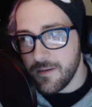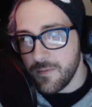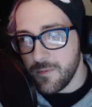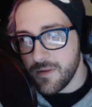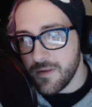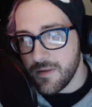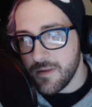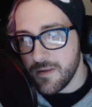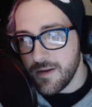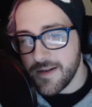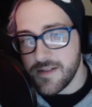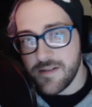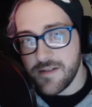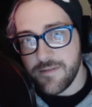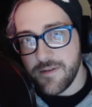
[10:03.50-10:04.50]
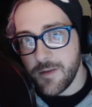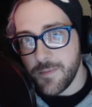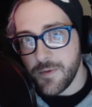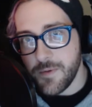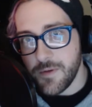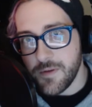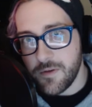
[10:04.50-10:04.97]
with the next
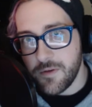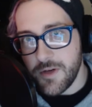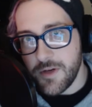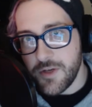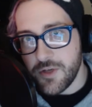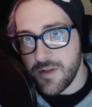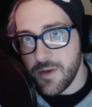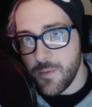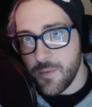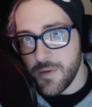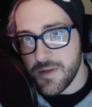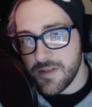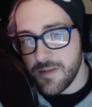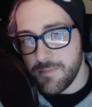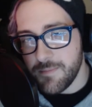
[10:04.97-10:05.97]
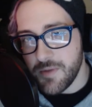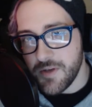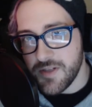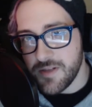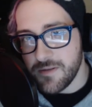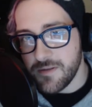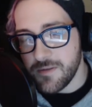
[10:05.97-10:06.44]
available creature that wasn't a
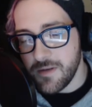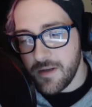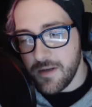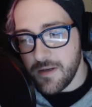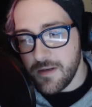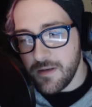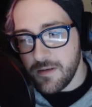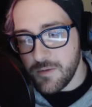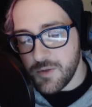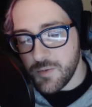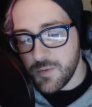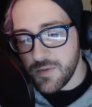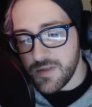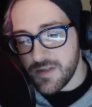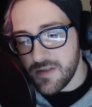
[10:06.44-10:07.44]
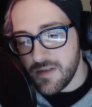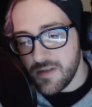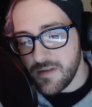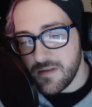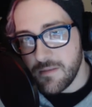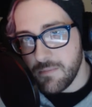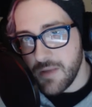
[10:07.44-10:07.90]
person, which was
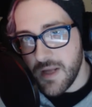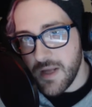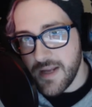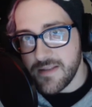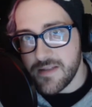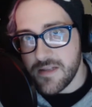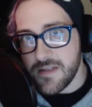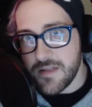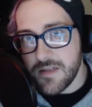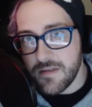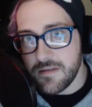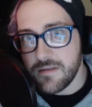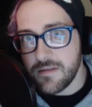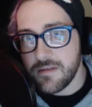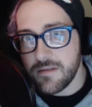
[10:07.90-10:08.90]
the plants